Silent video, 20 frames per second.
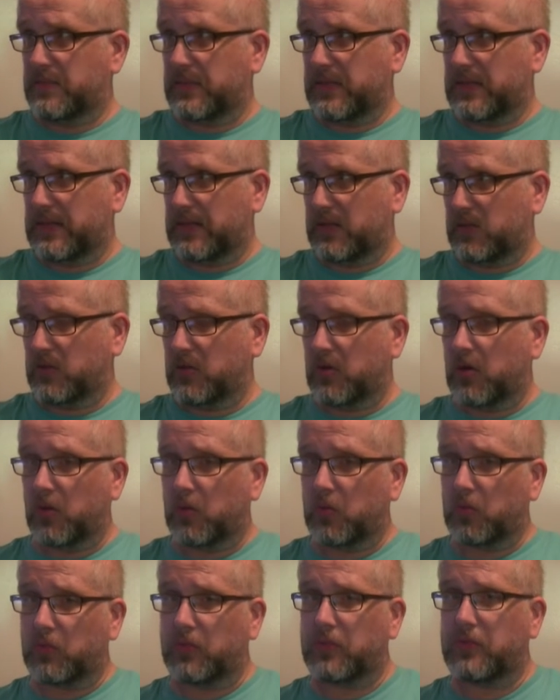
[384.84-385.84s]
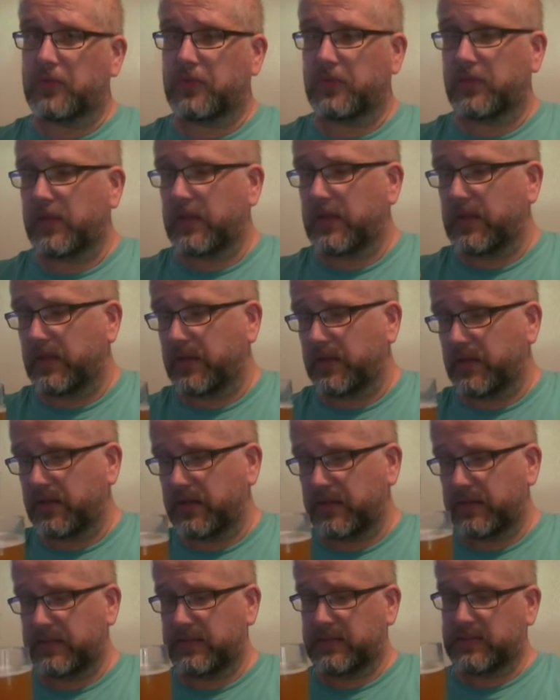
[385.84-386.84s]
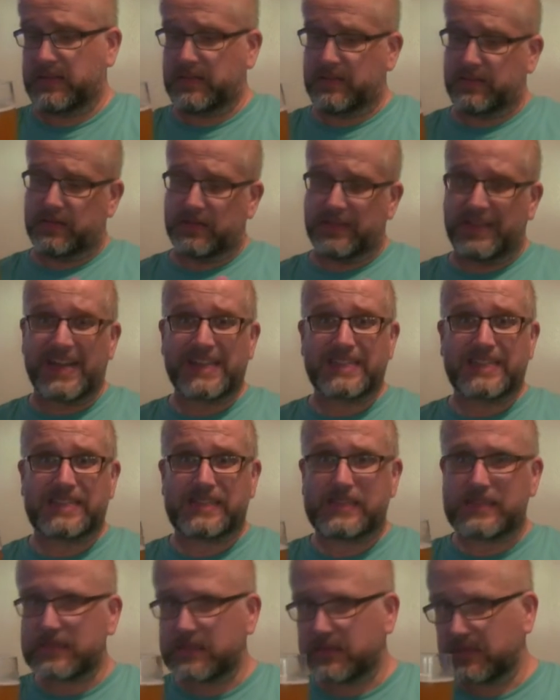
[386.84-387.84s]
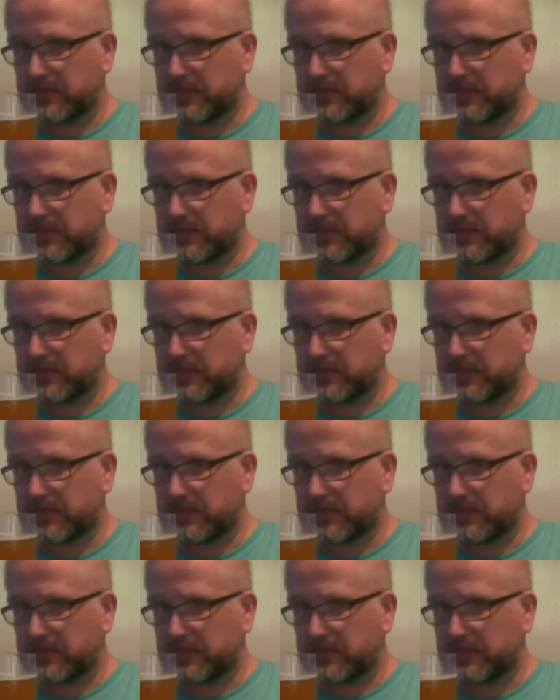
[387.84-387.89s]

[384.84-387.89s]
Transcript: how cold the glass is,